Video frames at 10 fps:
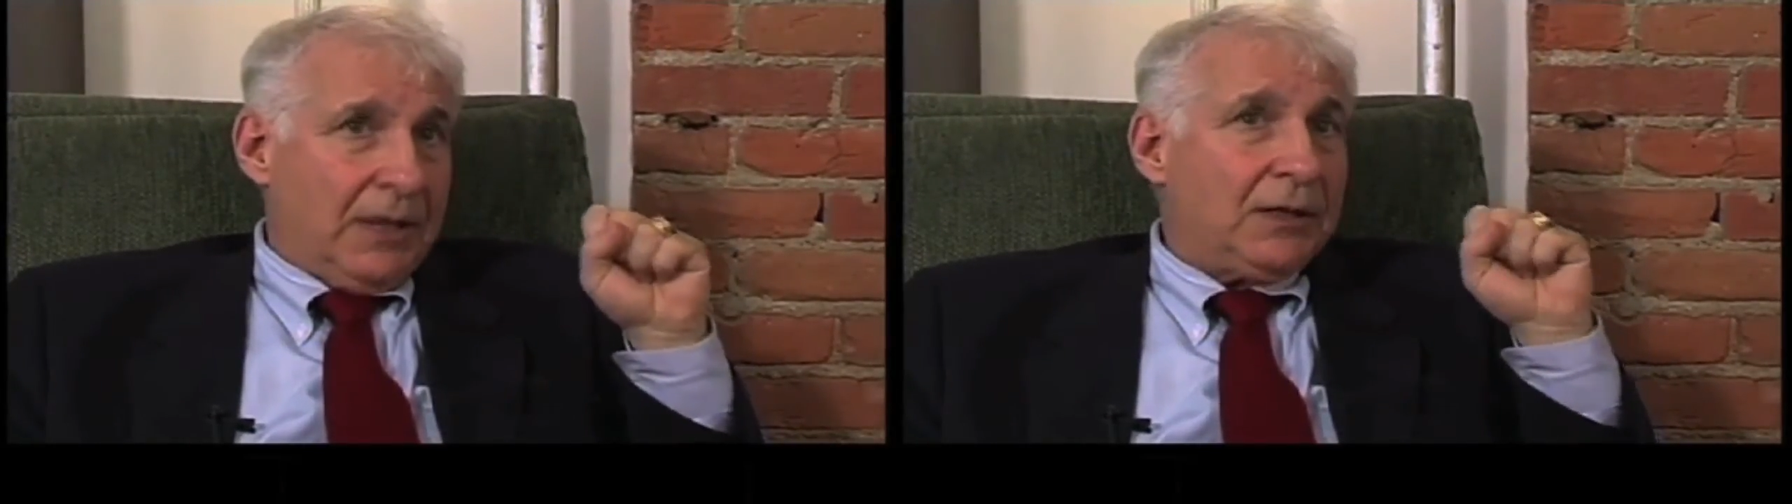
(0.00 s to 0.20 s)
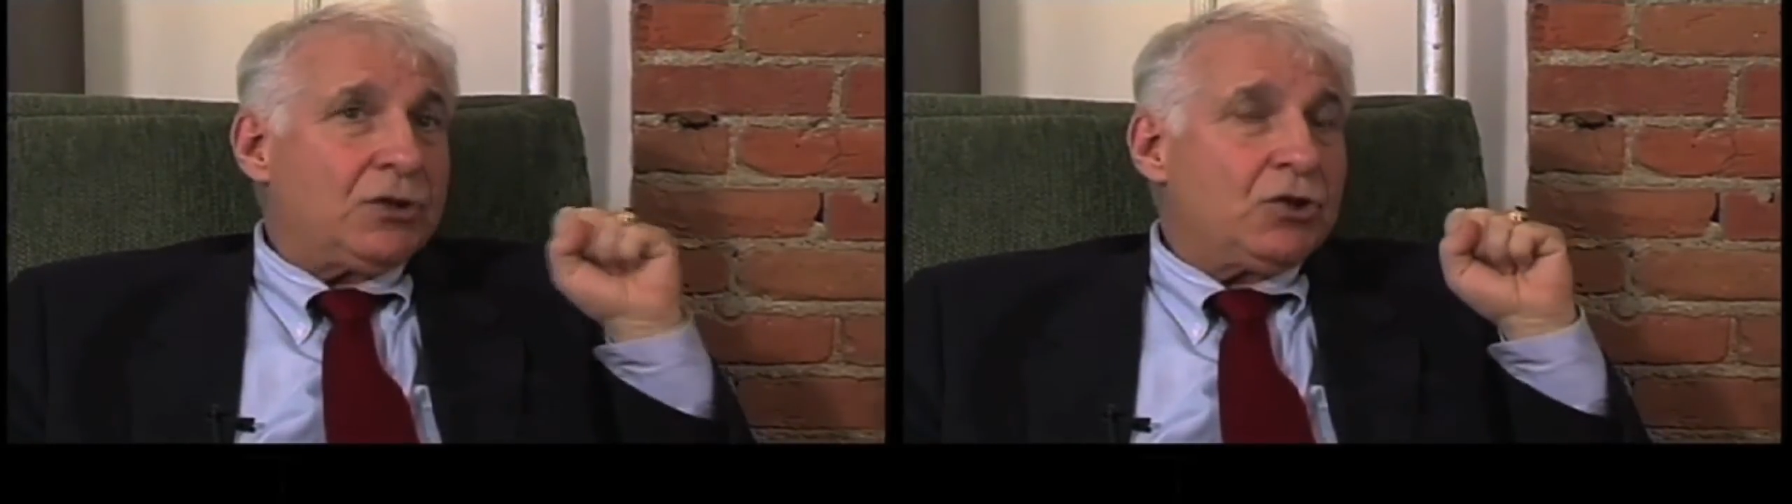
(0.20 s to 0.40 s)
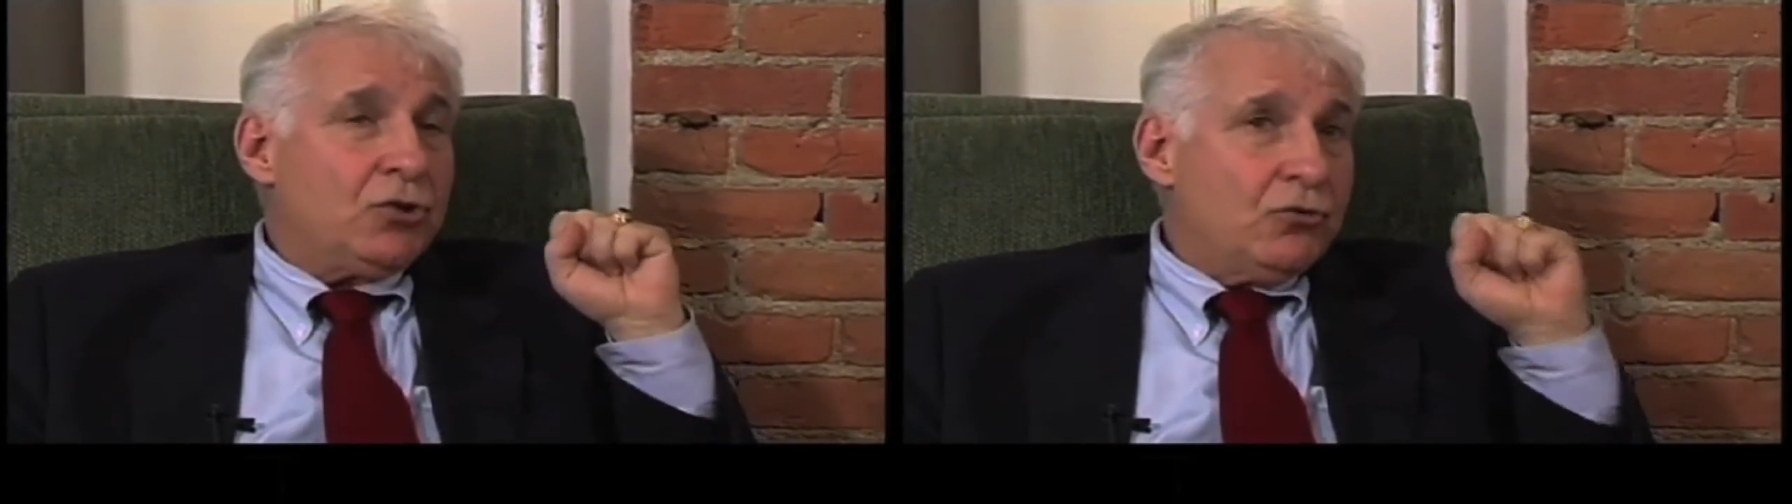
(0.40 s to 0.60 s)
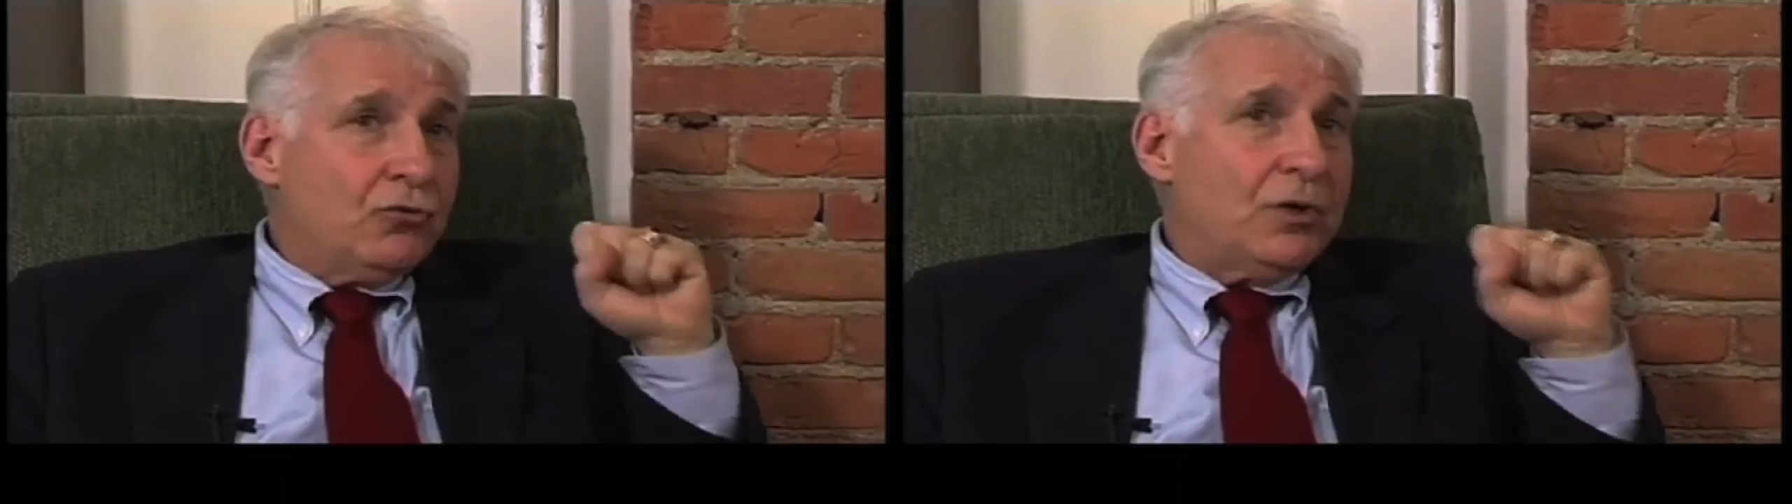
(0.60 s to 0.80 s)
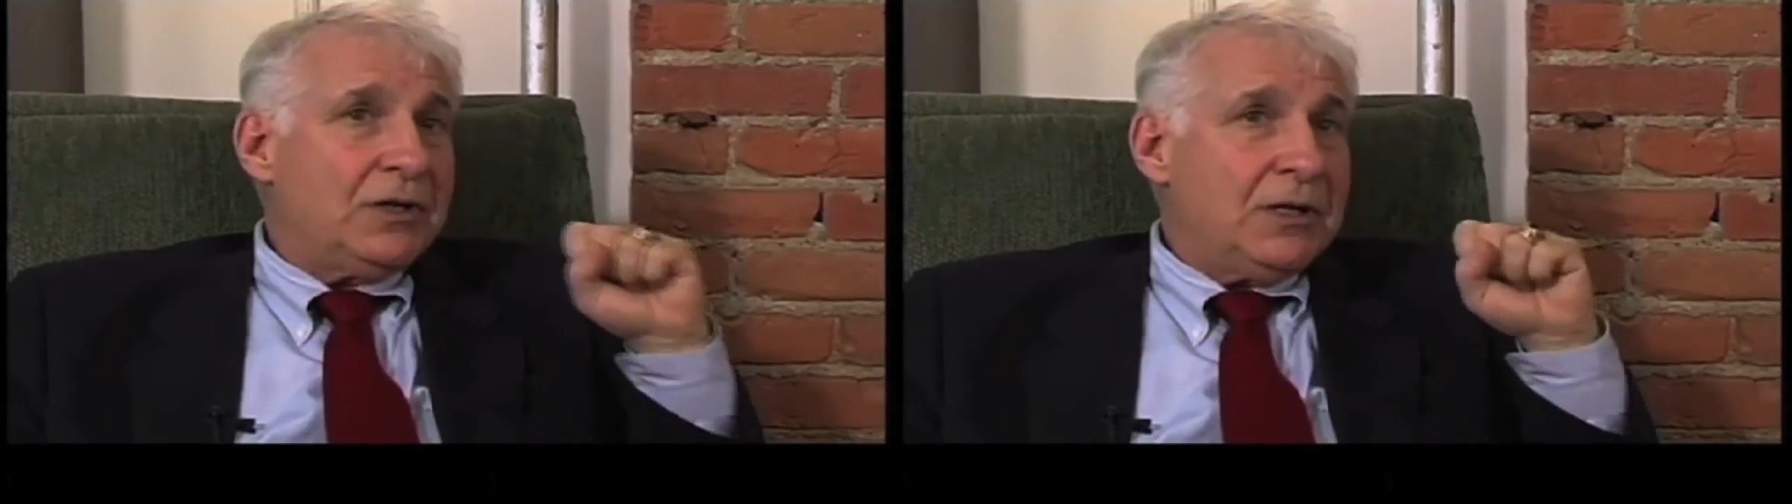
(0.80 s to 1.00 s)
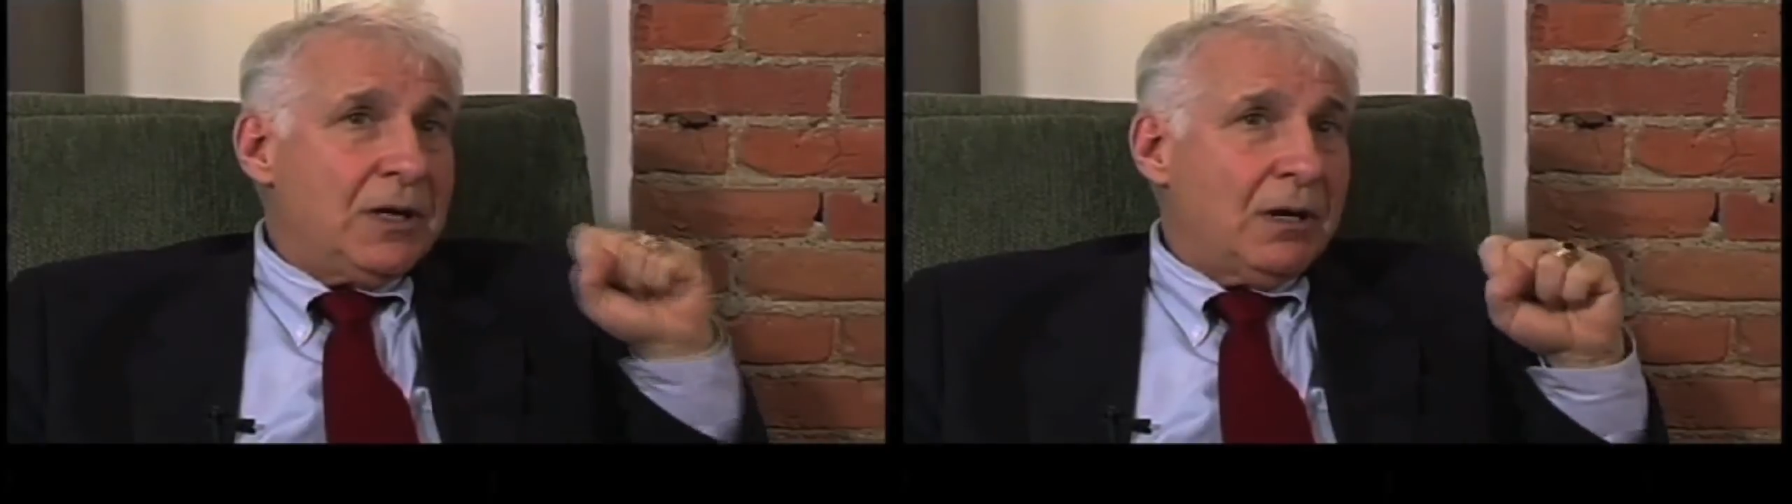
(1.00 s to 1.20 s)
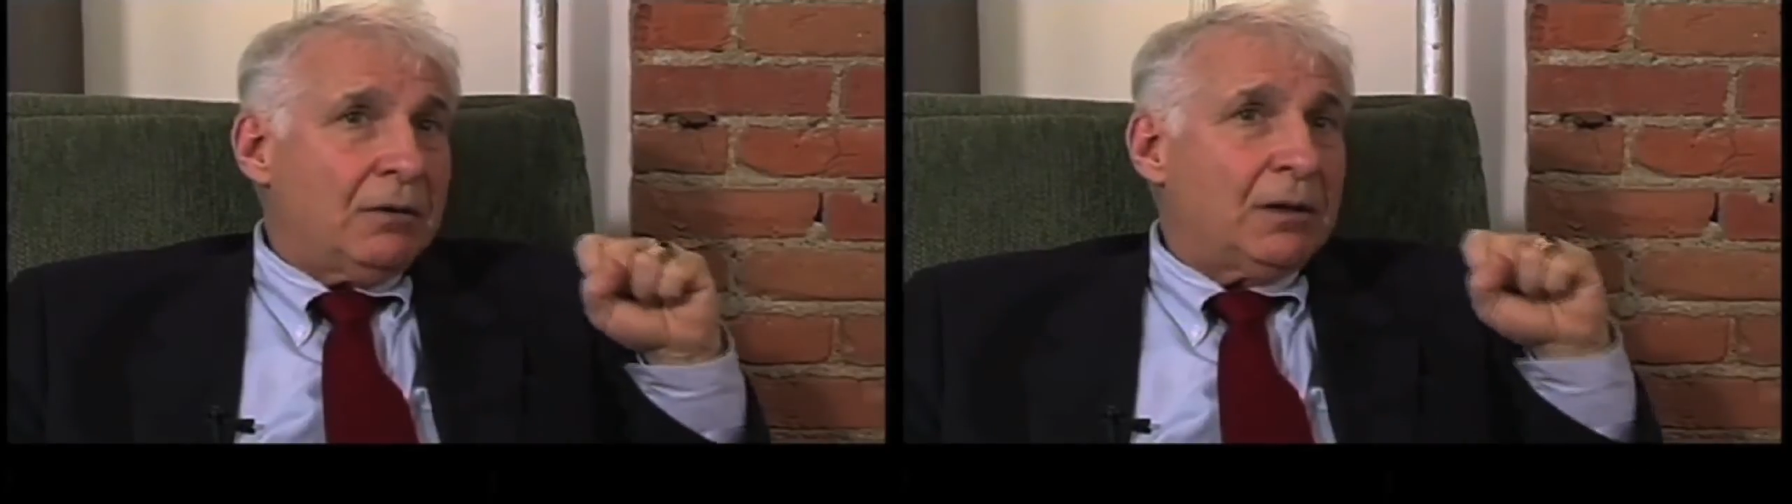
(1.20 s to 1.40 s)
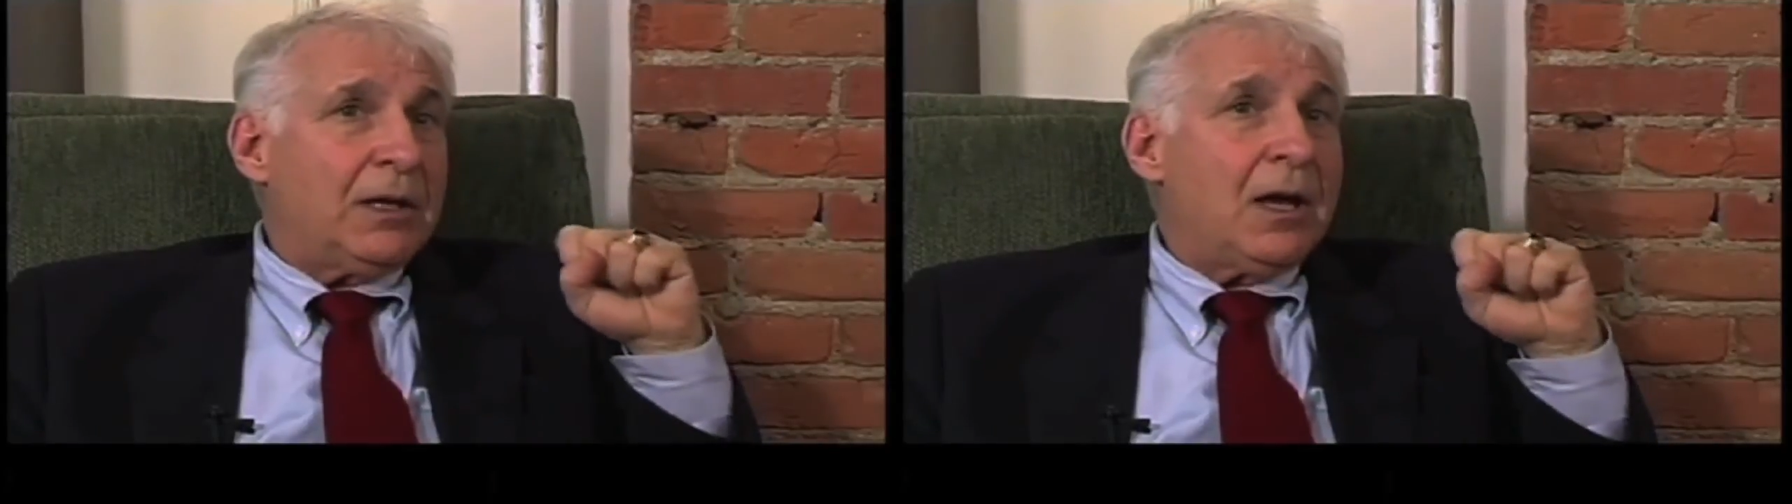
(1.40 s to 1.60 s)
at
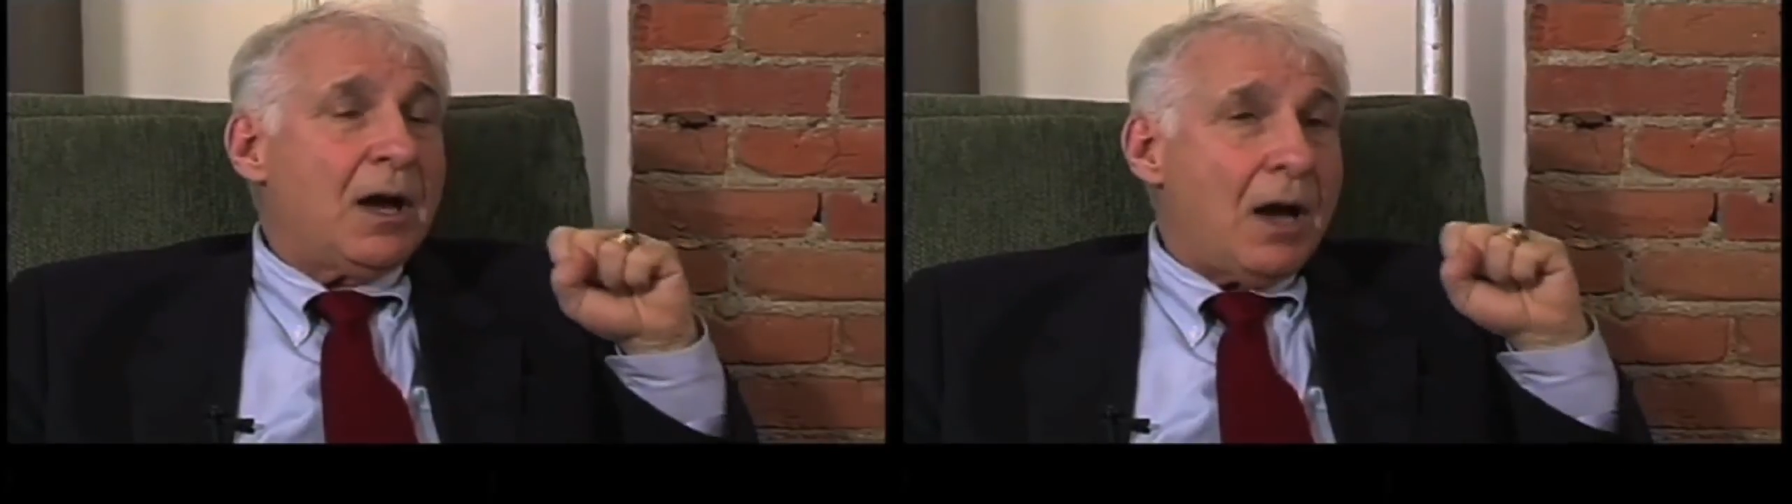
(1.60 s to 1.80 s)
extraordinarily